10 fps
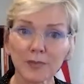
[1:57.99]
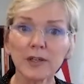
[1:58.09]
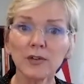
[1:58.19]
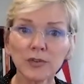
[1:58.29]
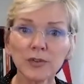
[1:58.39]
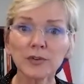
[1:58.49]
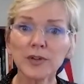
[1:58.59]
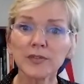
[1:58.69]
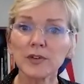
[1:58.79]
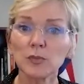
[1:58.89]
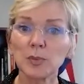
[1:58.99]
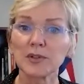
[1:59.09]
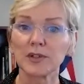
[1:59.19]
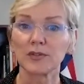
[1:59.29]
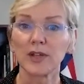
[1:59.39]
consider that these
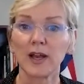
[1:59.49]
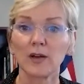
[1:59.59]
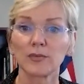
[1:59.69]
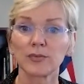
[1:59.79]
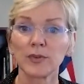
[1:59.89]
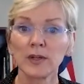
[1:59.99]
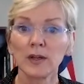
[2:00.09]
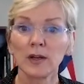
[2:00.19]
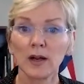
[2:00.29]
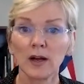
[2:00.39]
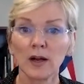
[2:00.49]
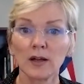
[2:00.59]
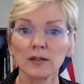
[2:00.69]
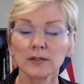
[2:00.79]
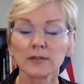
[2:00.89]
buildings have
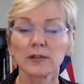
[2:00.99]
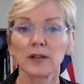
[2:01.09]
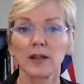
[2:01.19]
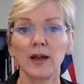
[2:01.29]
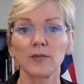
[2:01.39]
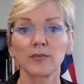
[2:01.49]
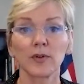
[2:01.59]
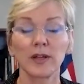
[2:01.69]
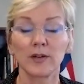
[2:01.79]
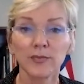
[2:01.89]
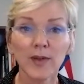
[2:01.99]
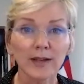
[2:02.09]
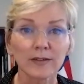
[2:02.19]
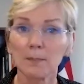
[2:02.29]
an effect, a